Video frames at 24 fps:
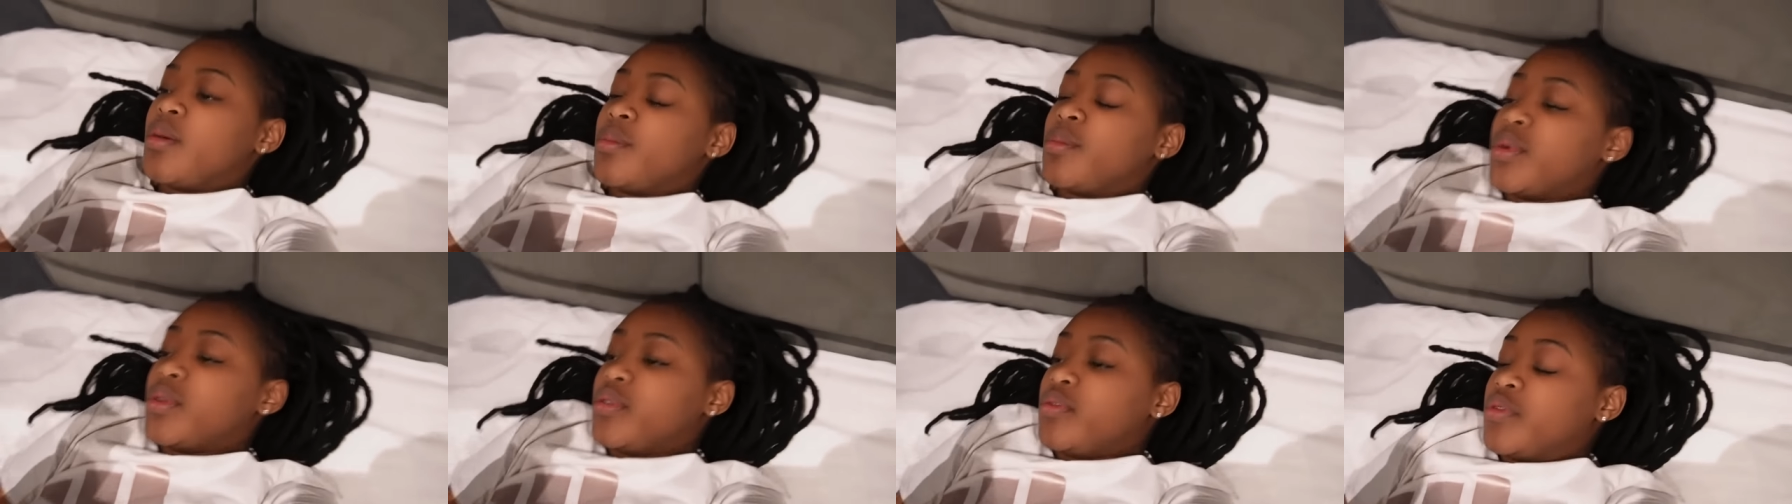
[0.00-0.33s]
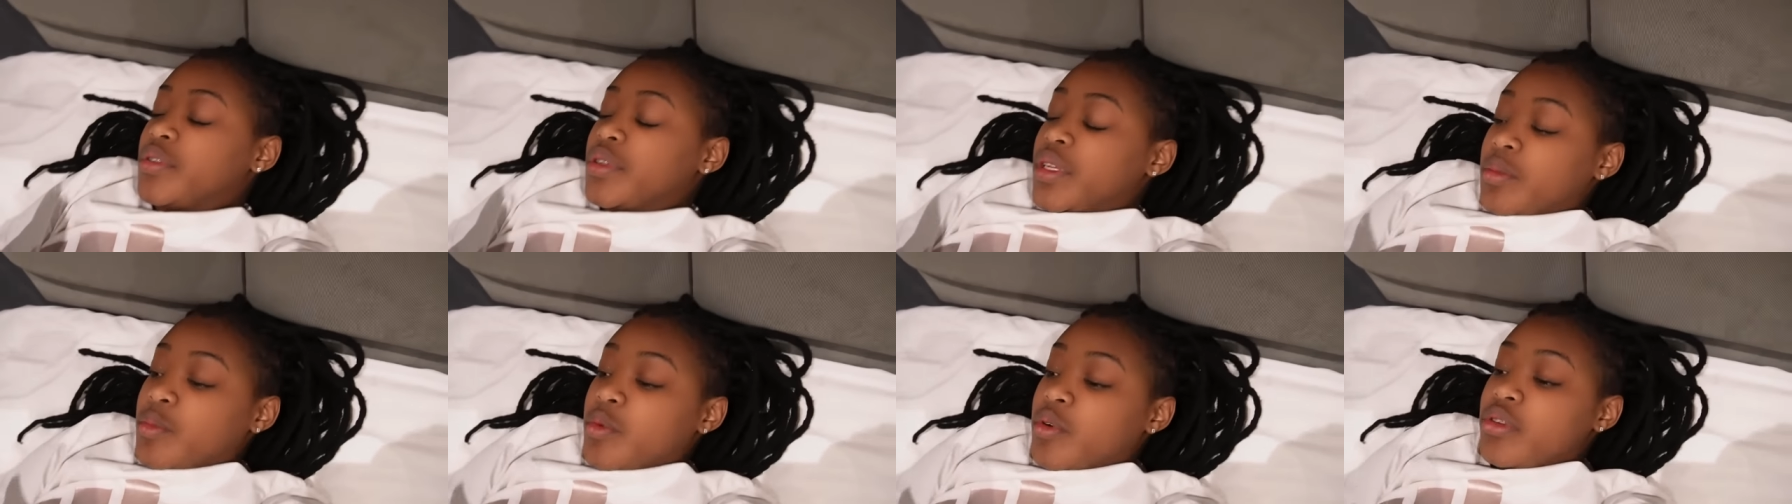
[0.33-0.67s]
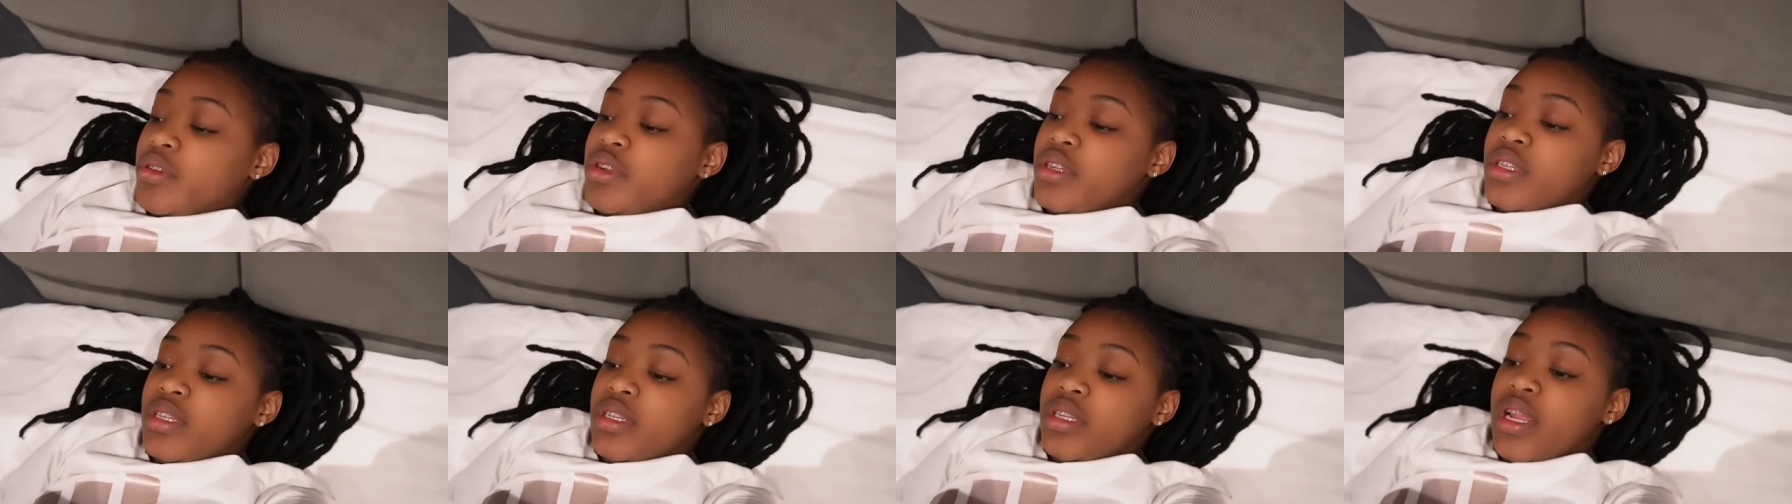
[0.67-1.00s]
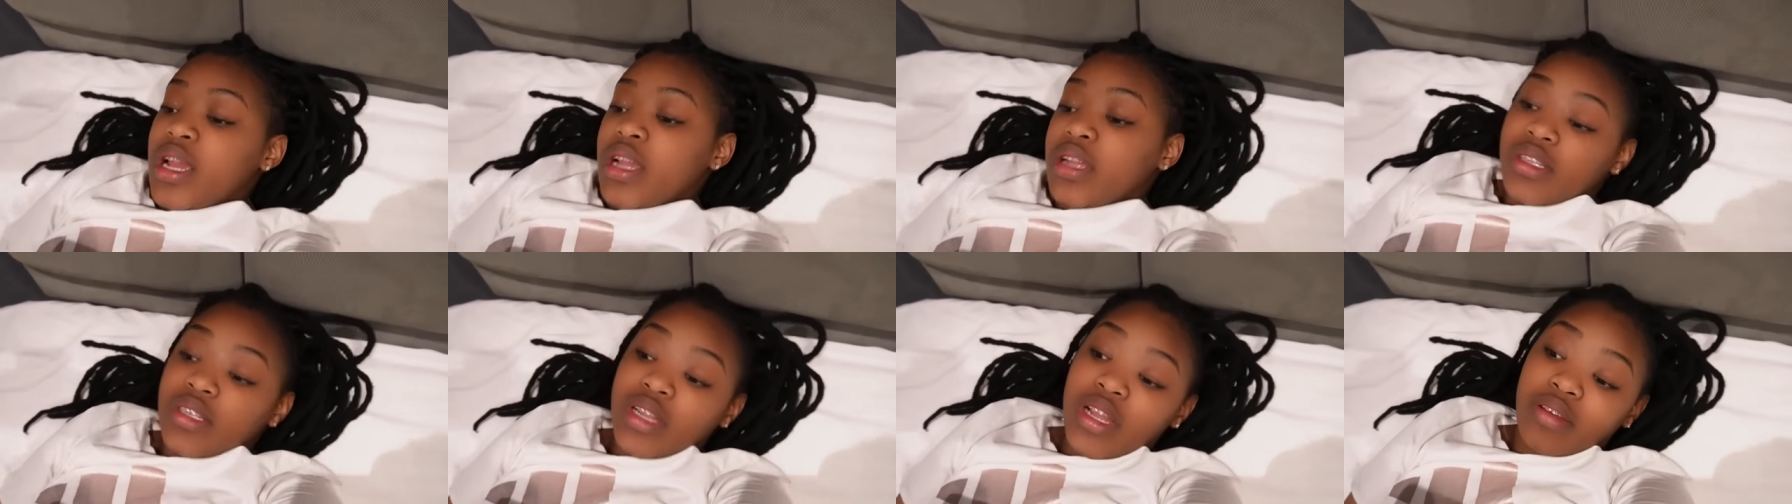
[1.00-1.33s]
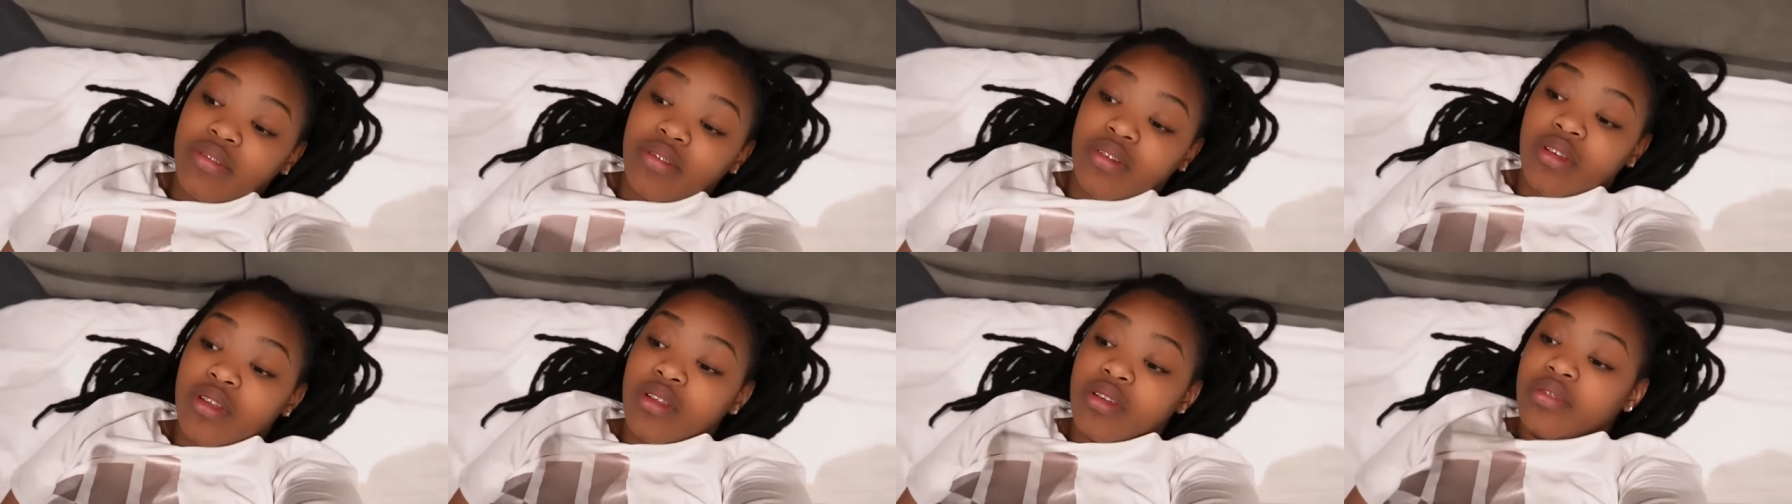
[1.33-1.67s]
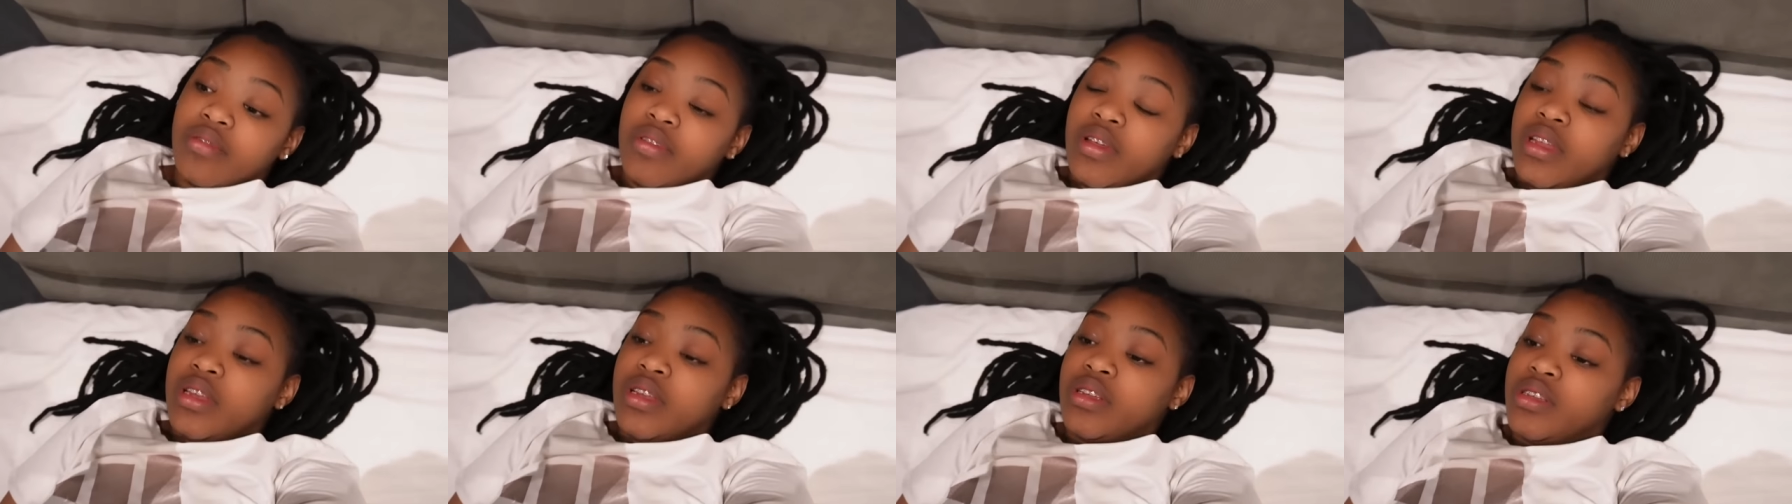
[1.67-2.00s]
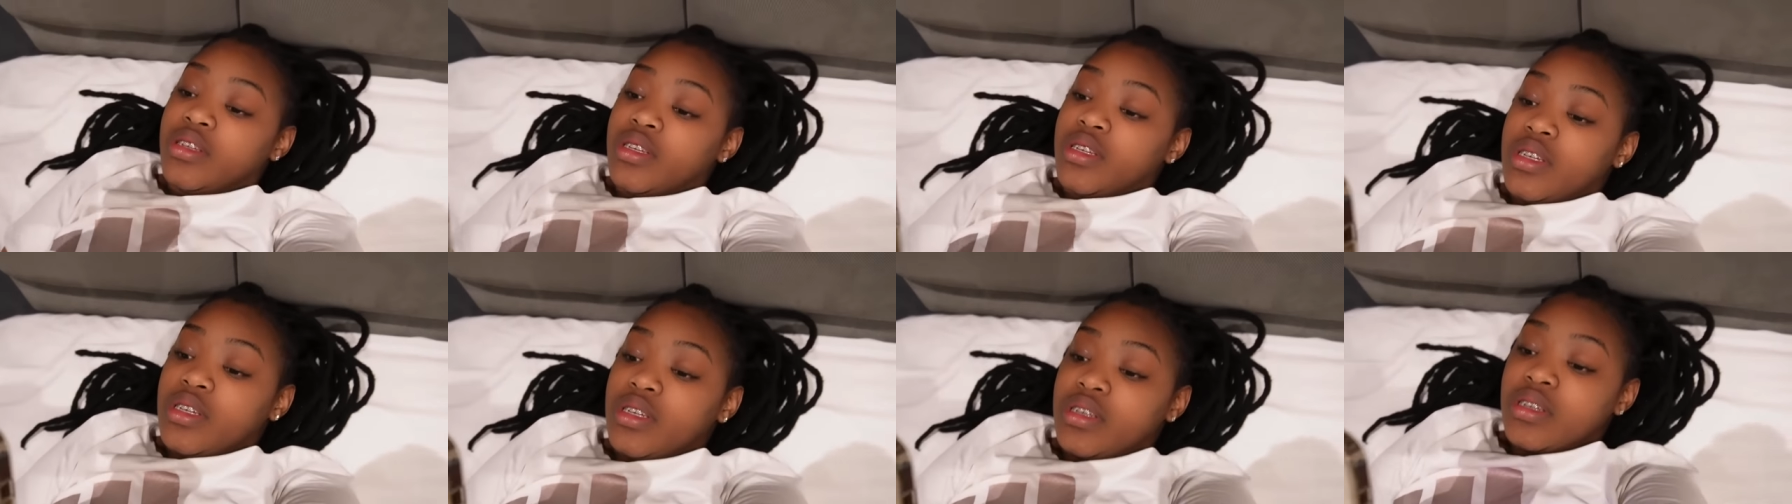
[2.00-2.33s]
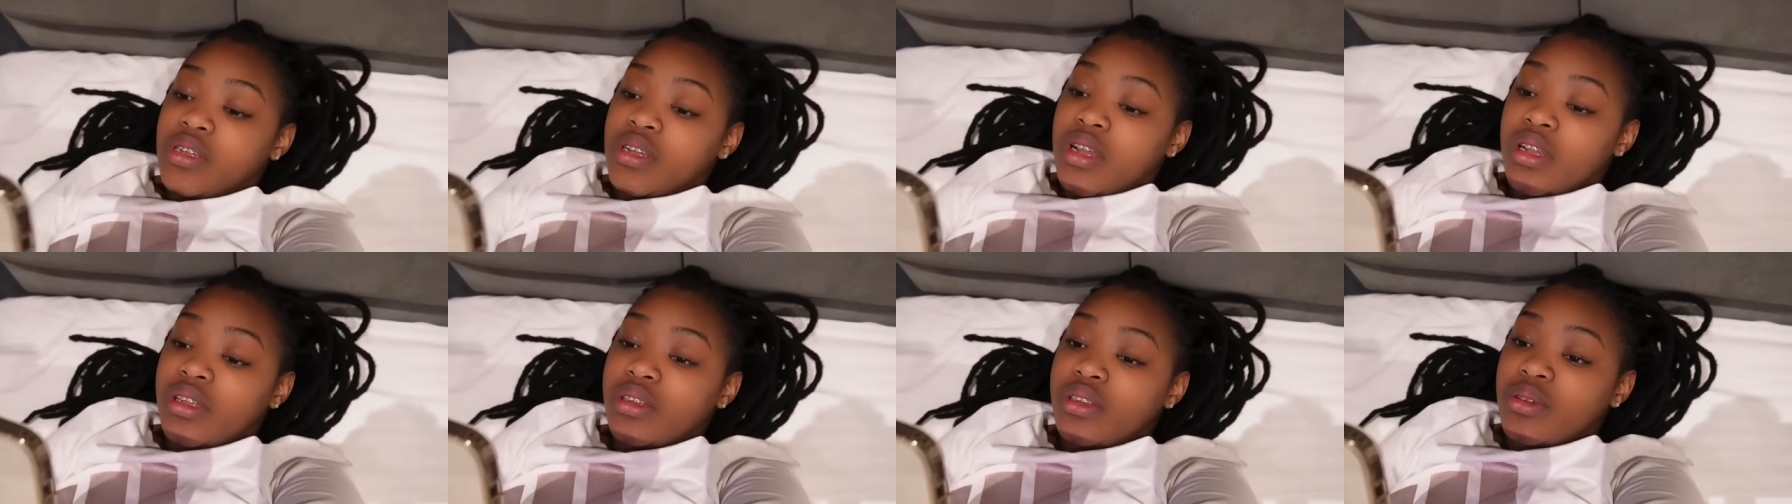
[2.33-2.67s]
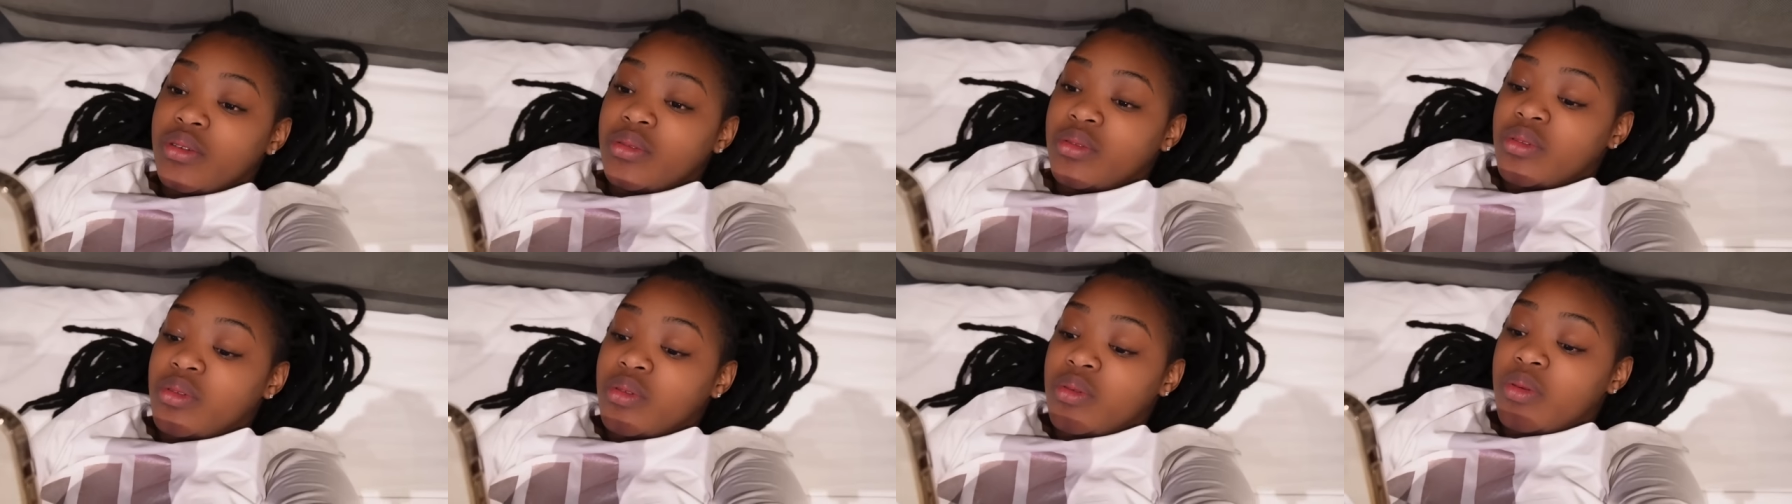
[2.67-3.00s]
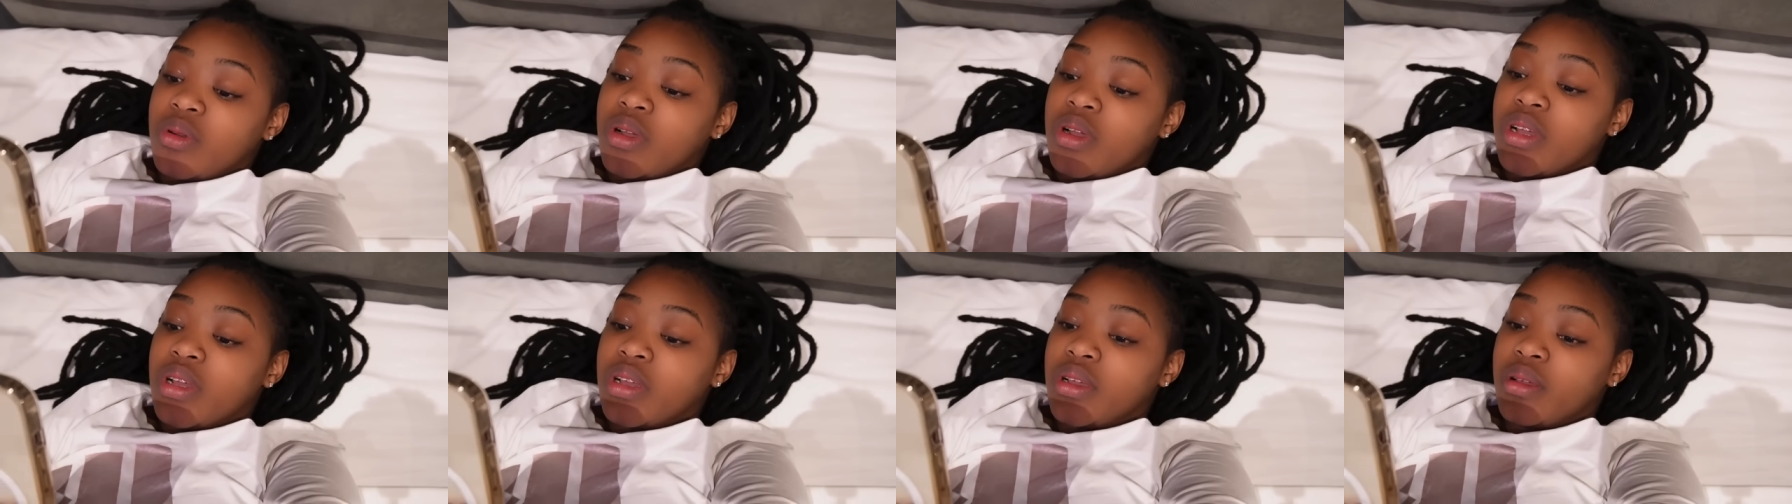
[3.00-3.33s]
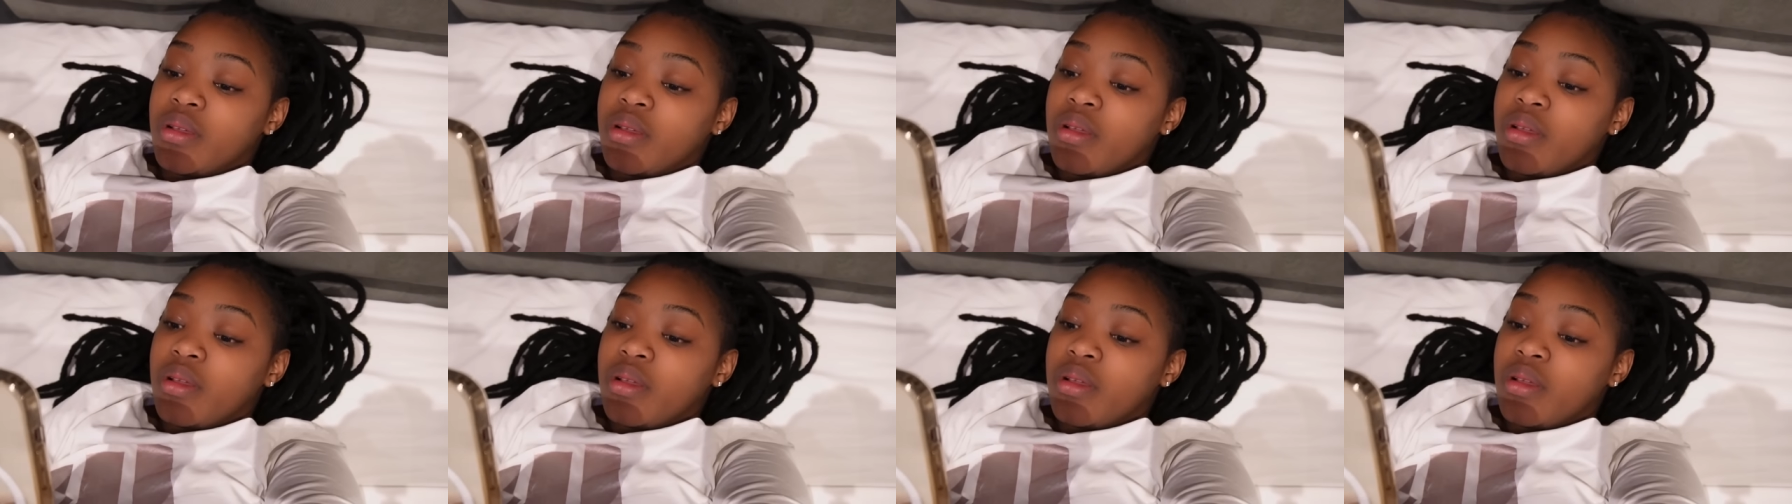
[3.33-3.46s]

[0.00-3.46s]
But for some odd reason I actually have a lot of energy. I don't know why.